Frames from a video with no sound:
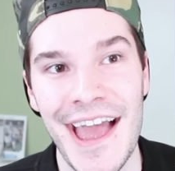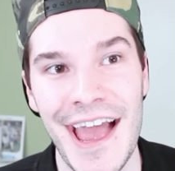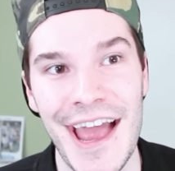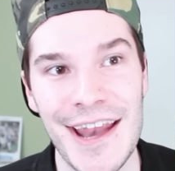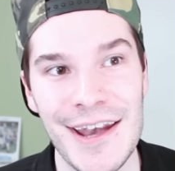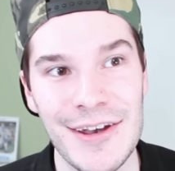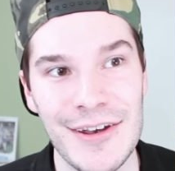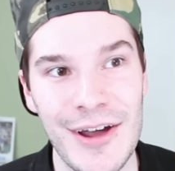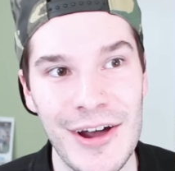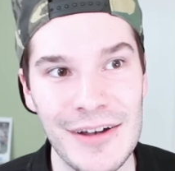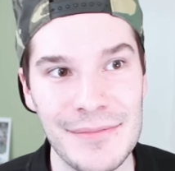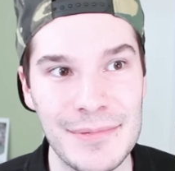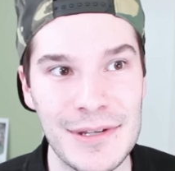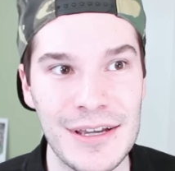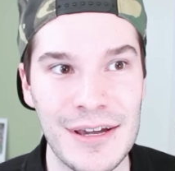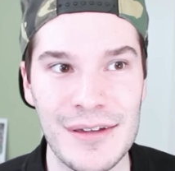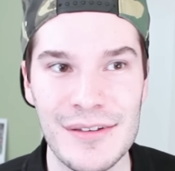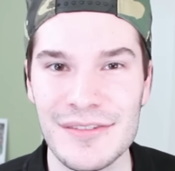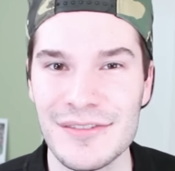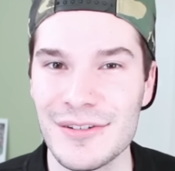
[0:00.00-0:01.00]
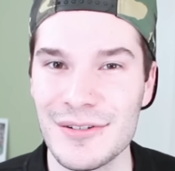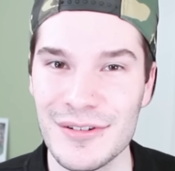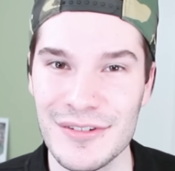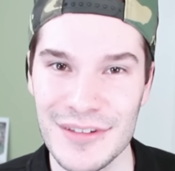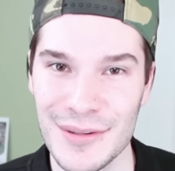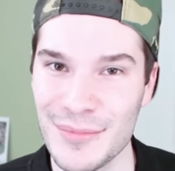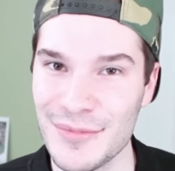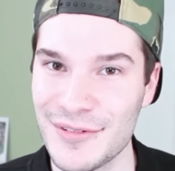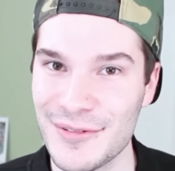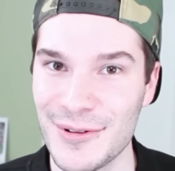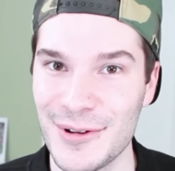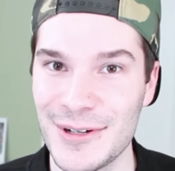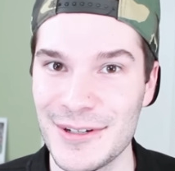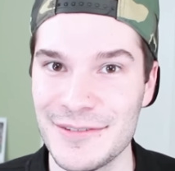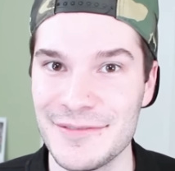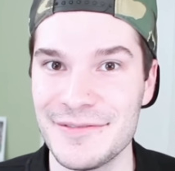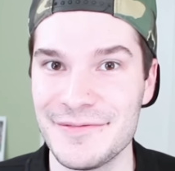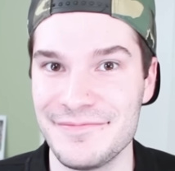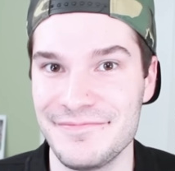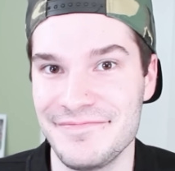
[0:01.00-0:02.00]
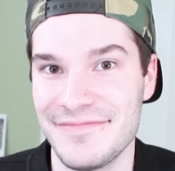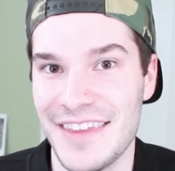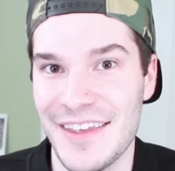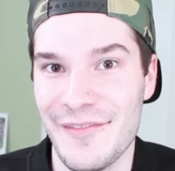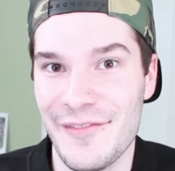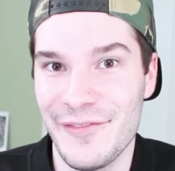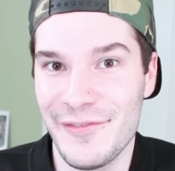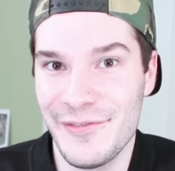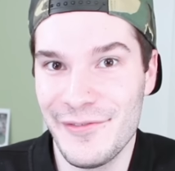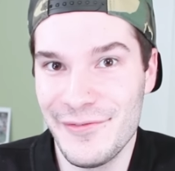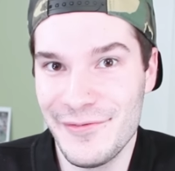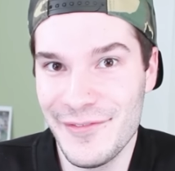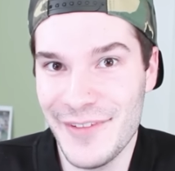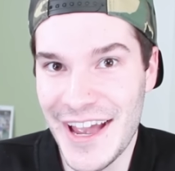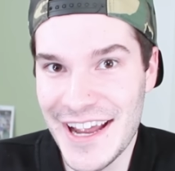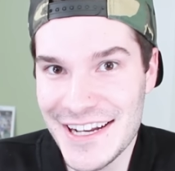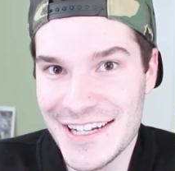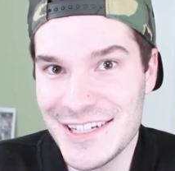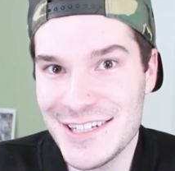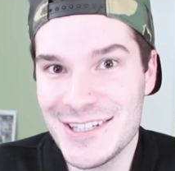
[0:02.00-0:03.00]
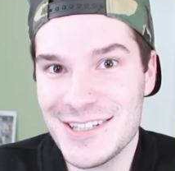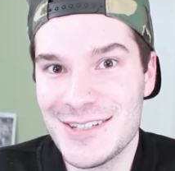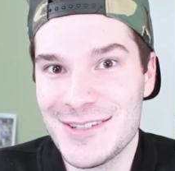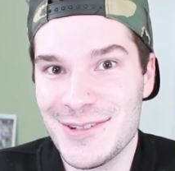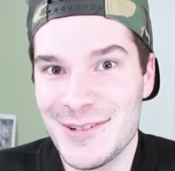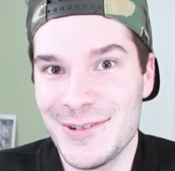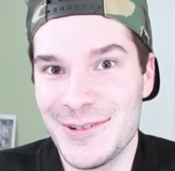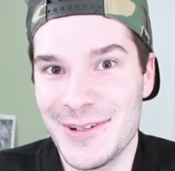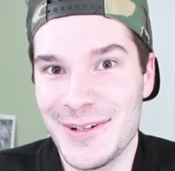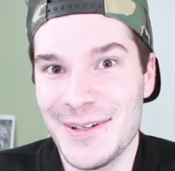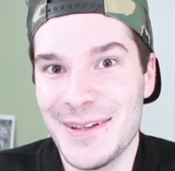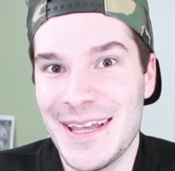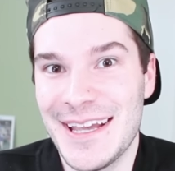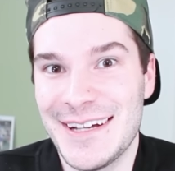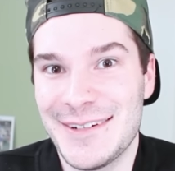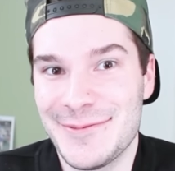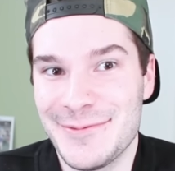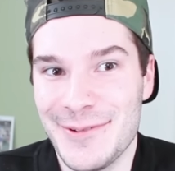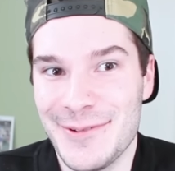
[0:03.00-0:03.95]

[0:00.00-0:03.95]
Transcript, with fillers: and not because they're some sort of fetish or like